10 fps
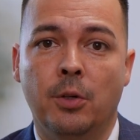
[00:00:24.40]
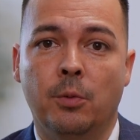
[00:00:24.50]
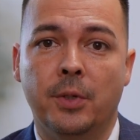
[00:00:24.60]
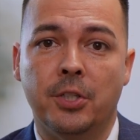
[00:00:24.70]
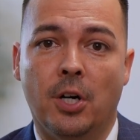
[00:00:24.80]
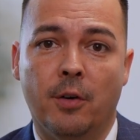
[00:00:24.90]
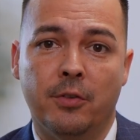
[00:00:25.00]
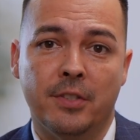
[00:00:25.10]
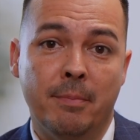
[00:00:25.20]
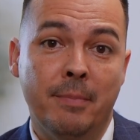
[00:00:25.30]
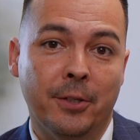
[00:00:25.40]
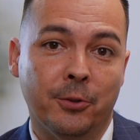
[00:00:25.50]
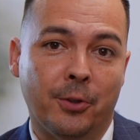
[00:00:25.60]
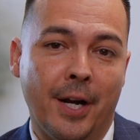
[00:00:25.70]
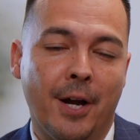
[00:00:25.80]
which offers a middle
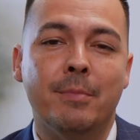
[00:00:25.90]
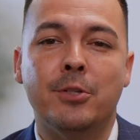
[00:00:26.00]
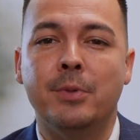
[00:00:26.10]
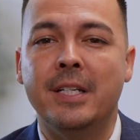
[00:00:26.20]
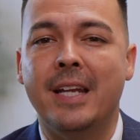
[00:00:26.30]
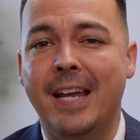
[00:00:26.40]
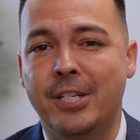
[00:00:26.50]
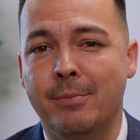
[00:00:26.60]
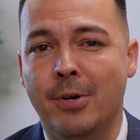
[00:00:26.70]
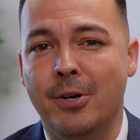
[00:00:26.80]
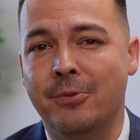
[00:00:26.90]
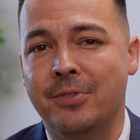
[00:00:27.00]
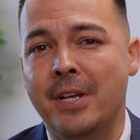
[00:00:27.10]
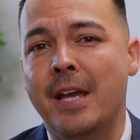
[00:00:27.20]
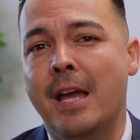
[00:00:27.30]
ground between
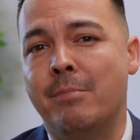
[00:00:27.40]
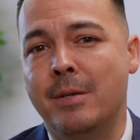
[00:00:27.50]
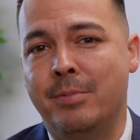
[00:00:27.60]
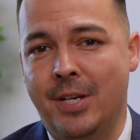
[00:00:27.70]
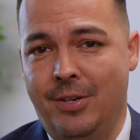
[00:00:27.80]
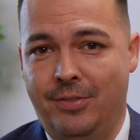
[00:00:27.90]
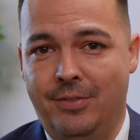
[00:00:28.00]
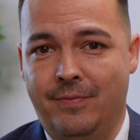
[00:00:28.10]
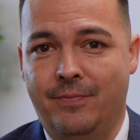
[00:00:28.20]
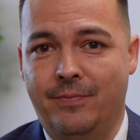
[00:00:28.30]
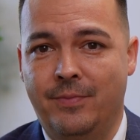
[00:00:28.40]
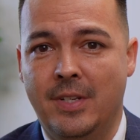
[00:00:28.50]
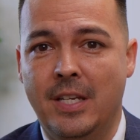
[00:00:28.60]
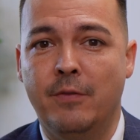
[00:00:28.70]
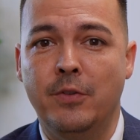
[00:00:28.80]
HMOs and PPOs.
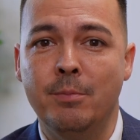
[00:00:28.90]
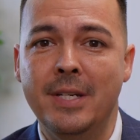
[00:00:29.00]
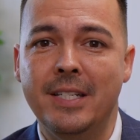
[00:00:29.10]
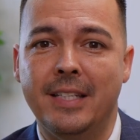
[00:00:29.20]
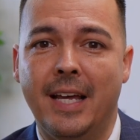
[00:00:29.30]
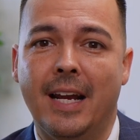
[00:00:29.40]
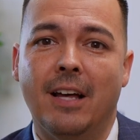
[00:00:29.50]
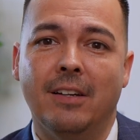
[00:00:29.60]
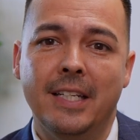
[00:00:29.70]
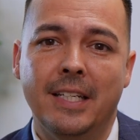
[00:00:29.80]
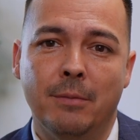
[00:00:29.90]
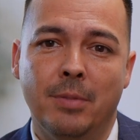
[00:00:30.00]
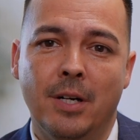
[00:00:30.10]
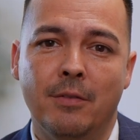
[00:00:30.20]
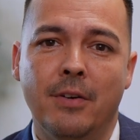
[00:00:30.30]
If you missed that, I'll link it
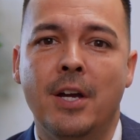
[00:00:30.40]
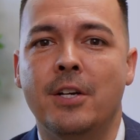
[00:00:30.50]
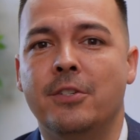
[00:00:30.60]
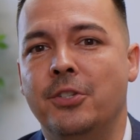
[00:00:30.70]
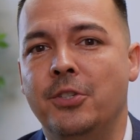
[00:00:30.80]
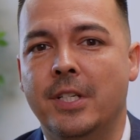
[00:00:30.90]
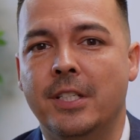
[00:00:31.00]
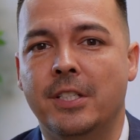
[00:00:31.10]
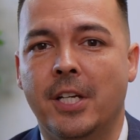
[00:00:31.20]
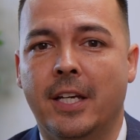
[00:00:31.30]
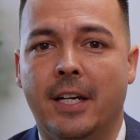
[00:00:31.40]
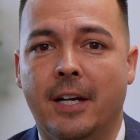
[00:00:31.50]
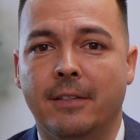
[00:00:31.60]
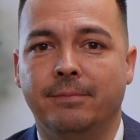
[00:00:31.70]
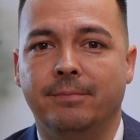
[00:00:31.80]
above so you can check it
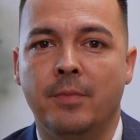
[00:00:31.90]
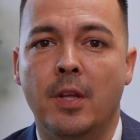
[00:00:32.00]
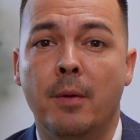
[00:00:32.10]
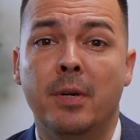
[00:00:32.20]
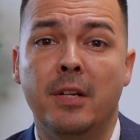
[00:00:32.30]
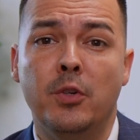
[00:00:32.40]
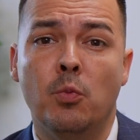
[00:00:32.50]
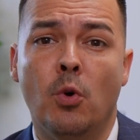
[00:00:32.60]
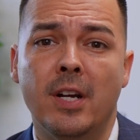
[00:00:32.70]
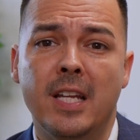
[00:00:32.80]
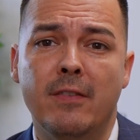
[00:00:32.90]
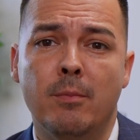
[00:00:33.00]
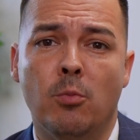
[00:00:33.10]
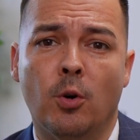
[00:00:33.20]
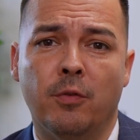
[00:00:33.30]
out. But if you want even
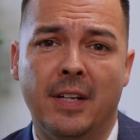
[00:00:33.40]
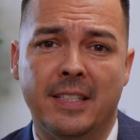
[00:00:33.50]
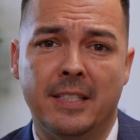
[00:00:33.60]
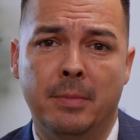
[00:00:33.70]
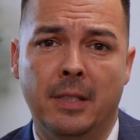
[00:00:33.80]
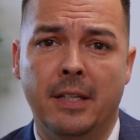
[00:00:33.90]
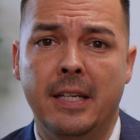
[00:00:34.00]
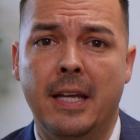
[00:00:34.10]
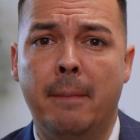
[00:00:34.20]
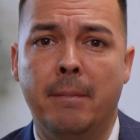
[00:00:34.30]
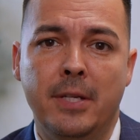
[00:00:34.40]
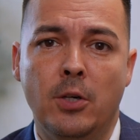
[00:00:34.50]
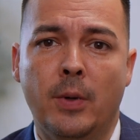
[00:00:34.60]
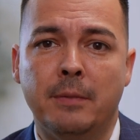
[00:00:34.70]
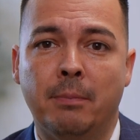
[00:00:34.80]
more flexibility, a
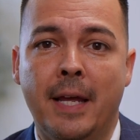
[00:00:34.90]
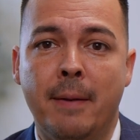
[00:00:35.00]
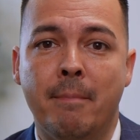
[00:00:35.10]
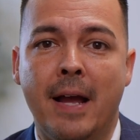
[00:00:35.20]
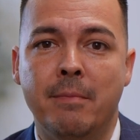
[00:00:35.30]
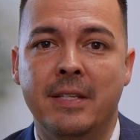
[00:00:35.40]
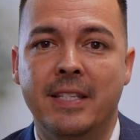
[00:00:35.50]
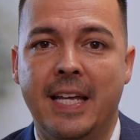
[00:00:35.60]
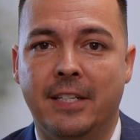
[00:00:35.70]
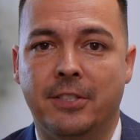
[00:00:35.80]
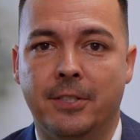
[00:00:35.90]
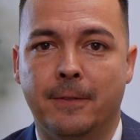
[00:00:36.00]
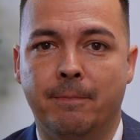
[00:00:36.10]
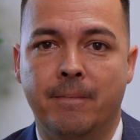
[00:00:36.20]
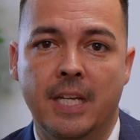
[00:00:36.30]
POS plan might be the answer.
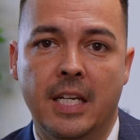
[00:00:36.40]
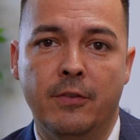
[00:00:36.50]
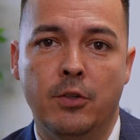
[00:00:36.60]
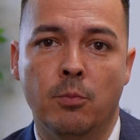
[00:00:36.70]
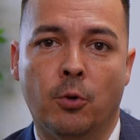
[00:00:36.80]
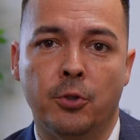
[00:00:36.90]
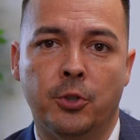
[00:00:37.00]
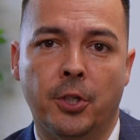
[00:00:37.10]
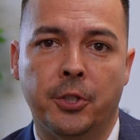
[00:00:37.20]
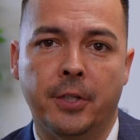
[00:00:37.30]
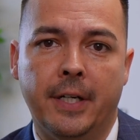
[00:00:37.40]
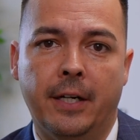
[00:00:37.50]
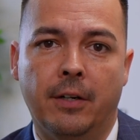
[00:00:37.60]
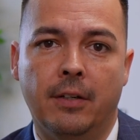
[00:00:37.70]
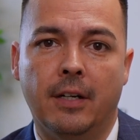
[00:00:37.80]
It gives you more structured
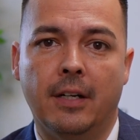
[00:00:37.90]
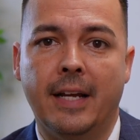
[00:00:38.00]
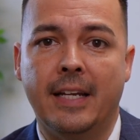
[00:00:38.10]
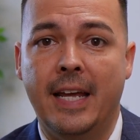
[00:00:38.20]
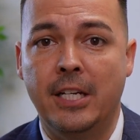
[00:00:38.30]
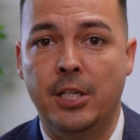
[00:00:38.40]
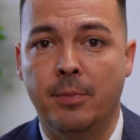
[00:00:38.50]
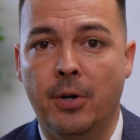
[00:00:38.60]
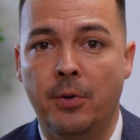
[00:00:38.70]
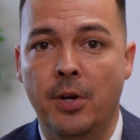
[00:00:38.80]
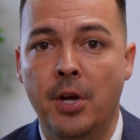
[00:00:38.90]
care like an HMO,